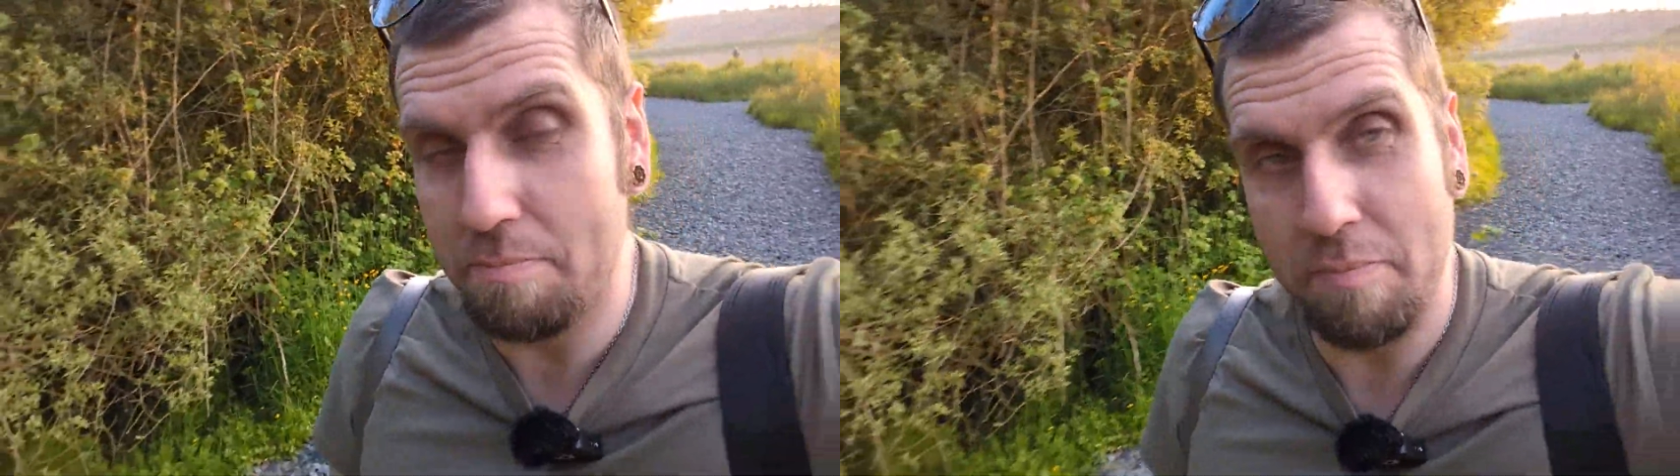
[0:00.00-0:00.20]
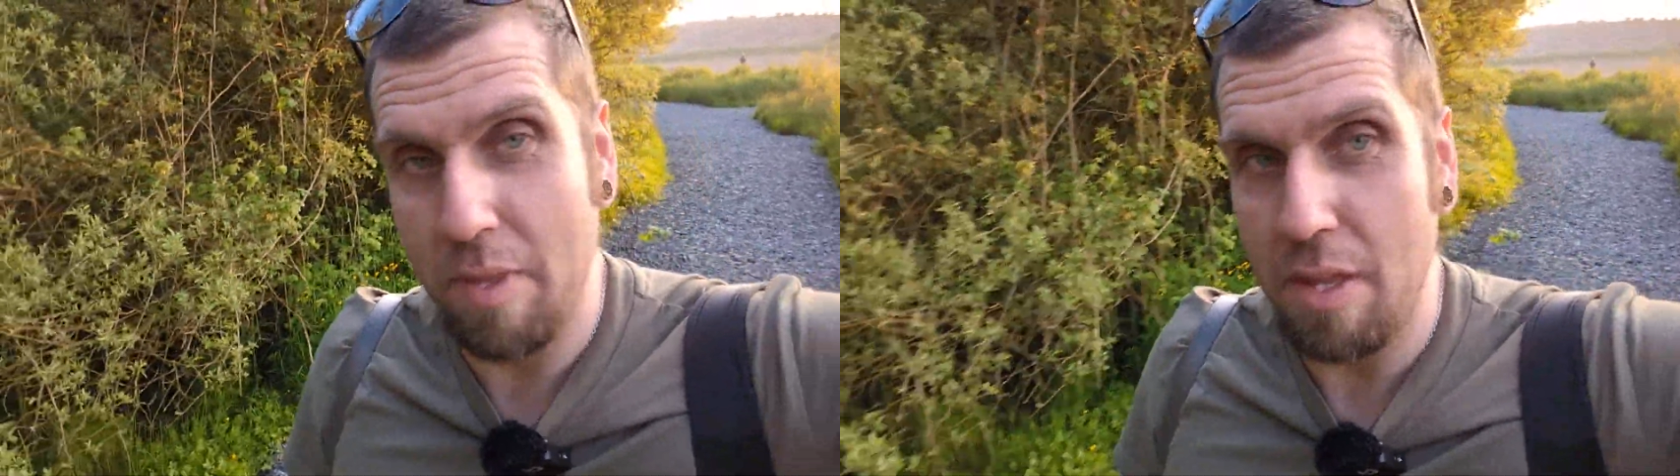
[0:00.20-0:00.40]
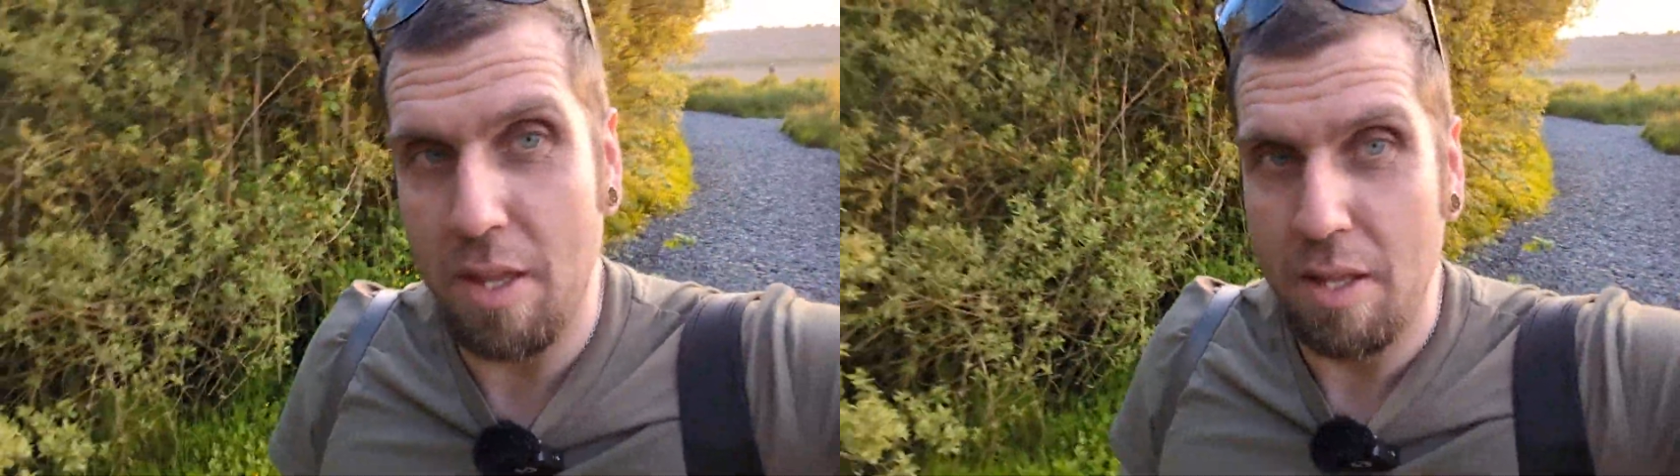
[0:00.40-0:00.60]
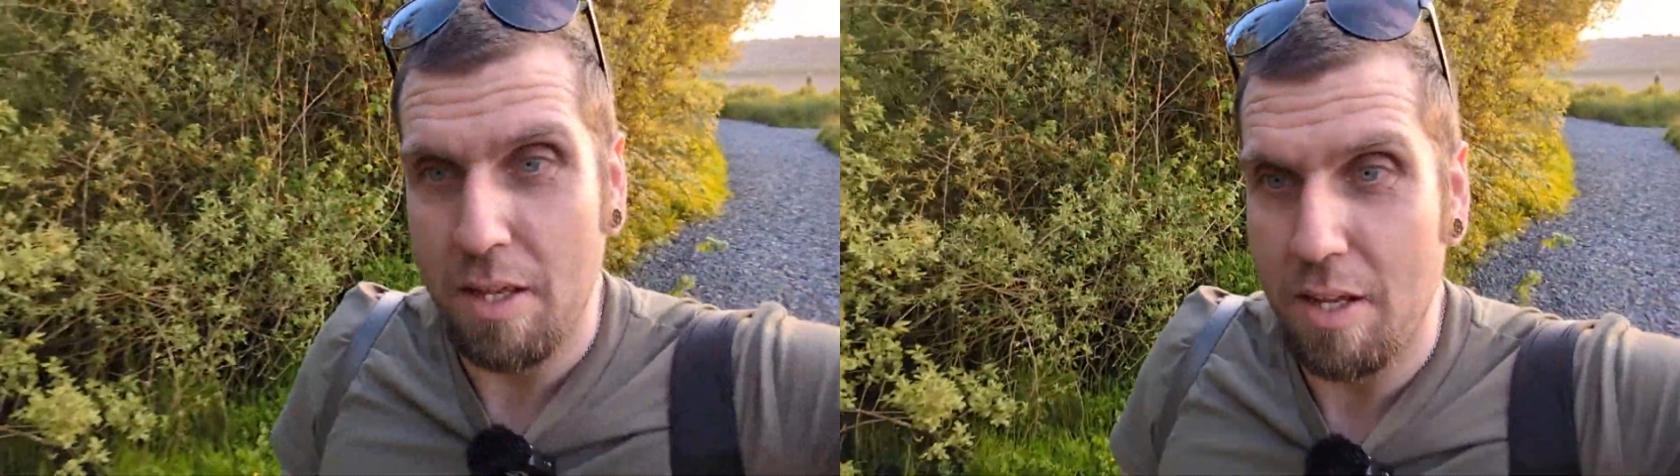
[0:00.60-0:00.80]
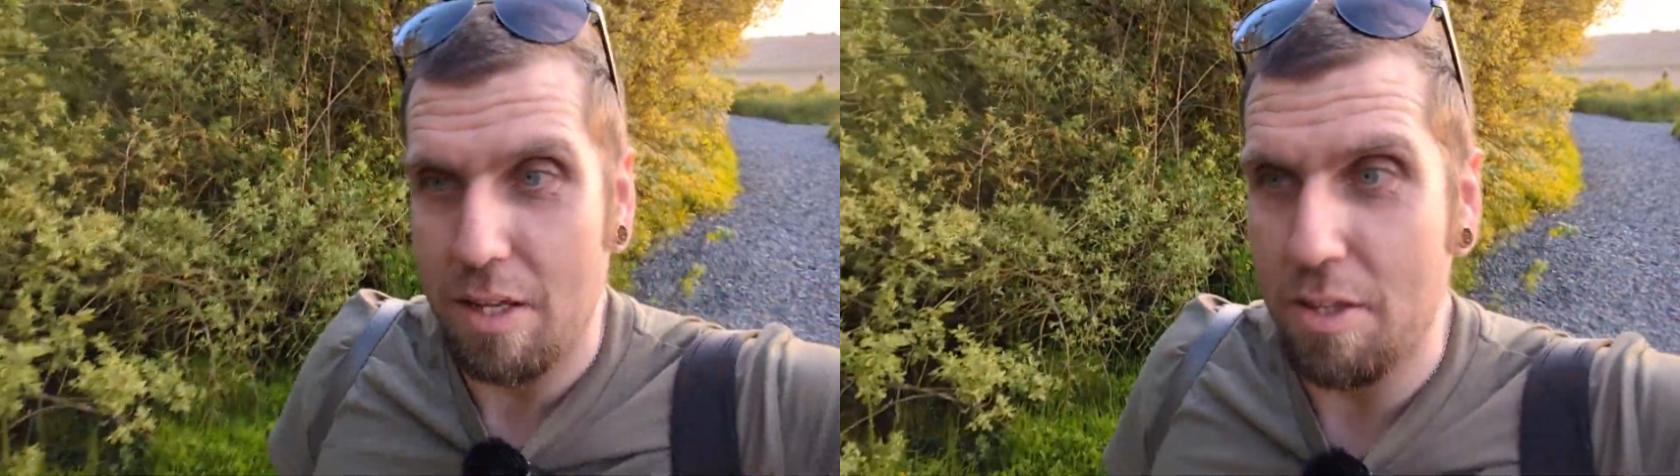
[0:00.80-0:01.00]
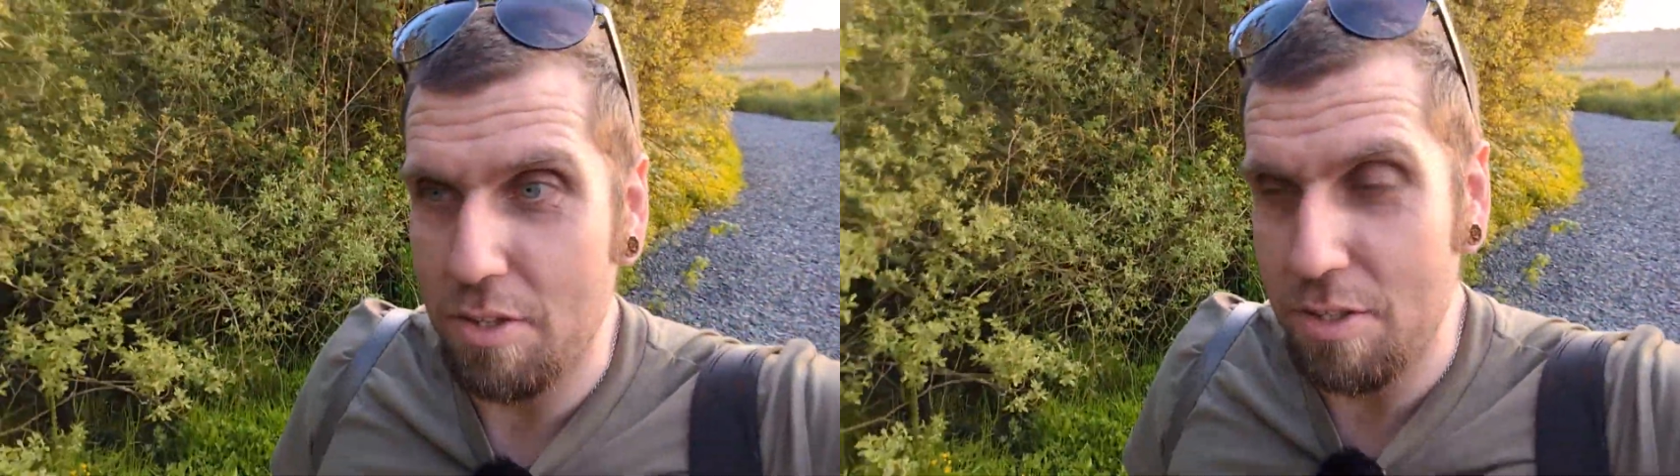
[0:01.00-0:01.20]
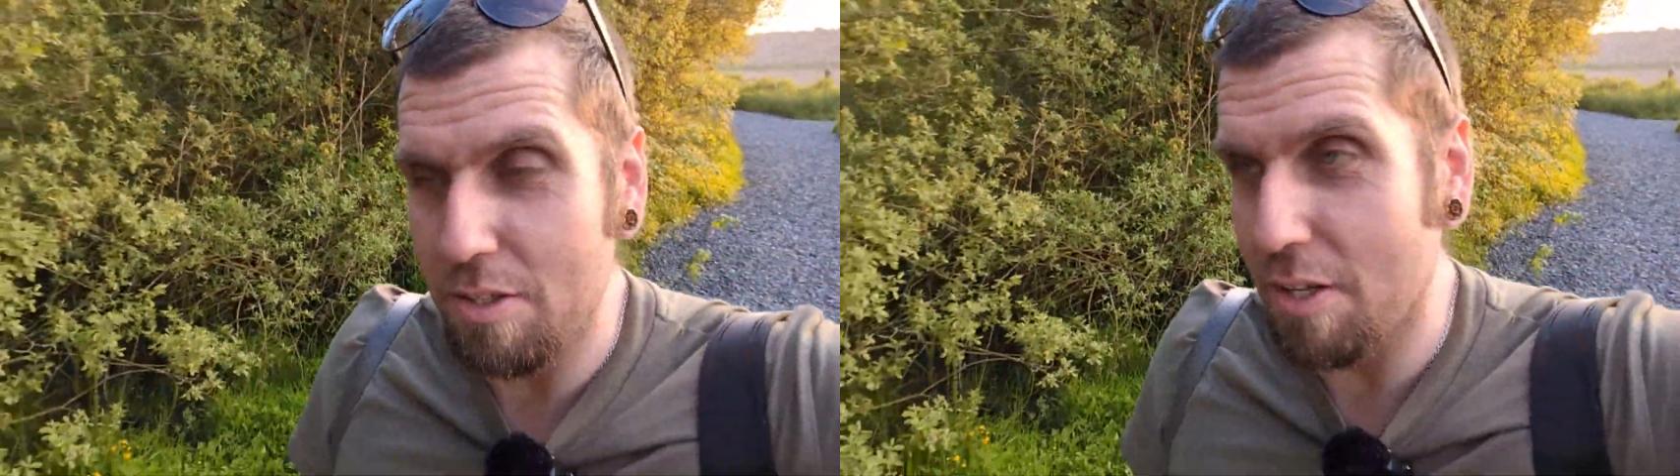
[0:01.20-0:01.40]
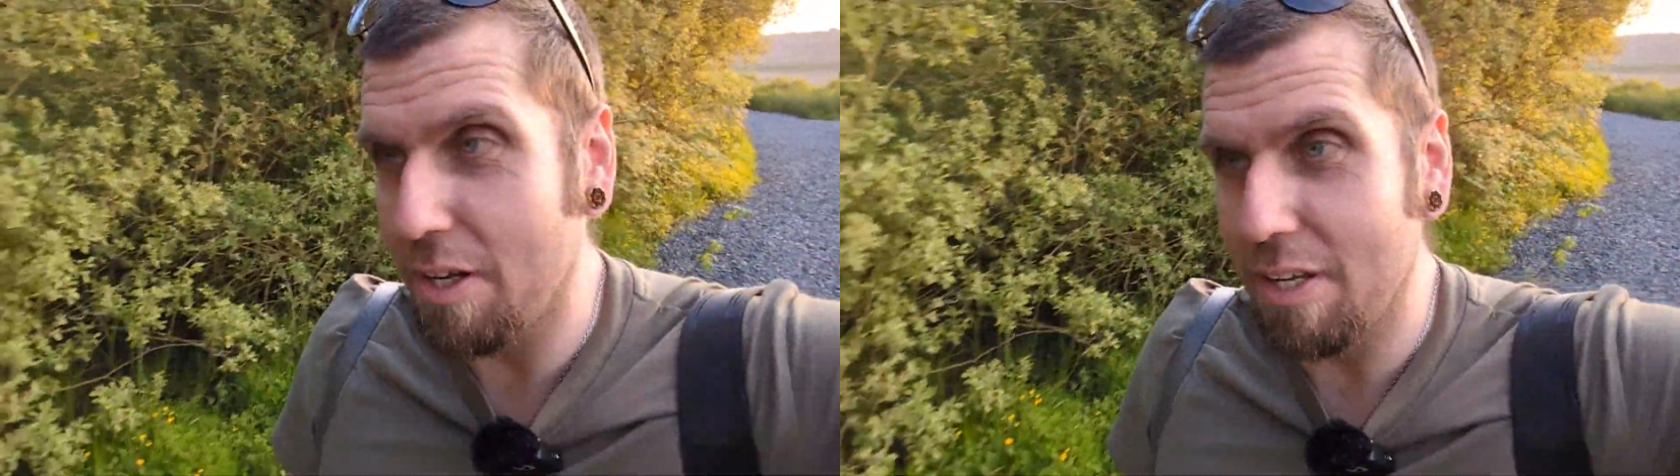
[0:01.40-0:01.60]
they're so
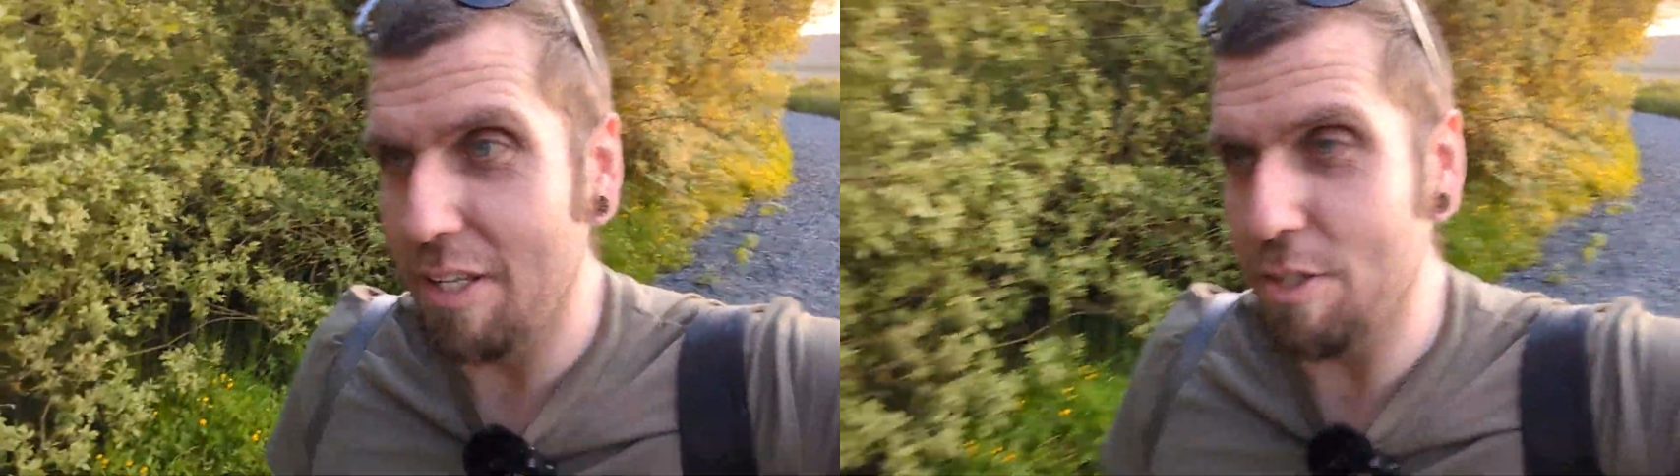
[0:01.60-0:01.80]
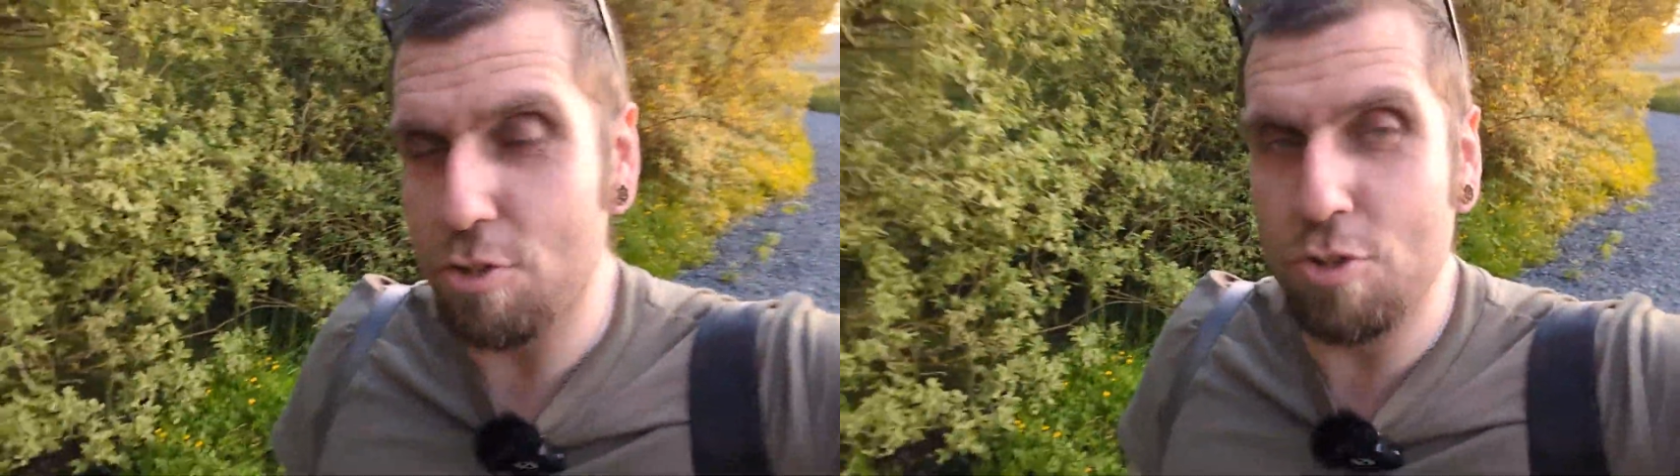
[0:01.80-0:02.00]
close,